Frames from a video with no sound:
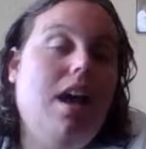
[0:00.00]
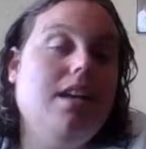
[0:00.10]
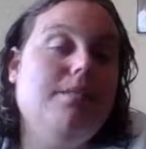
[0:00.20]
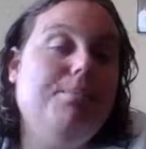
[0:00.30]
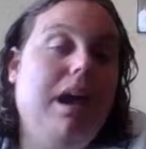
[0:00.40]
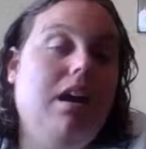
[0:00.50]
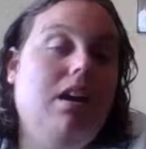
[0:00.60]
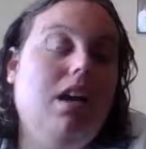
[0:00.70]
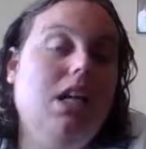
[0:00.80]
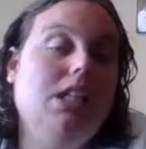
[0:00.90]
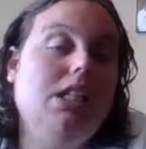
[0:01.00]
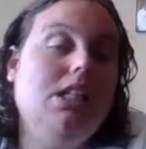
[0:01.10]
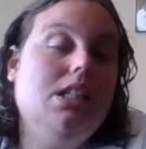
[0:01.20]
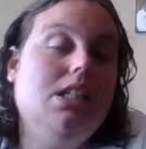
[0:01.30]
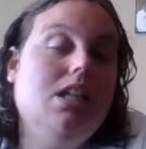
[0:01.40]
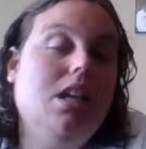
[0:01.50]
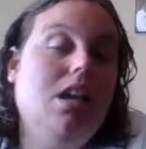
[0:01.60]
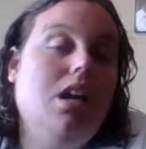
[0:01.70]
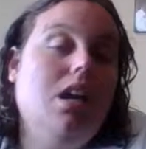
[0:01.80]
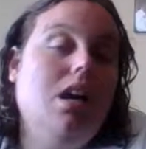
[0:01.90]
as parents
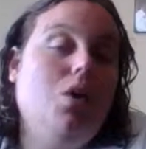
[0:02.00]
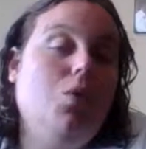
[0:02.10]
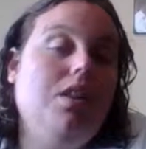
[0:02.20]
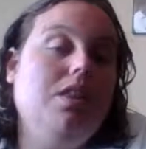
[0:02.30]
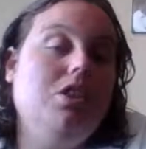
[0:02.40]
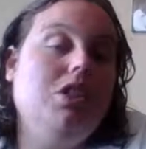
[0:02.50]
with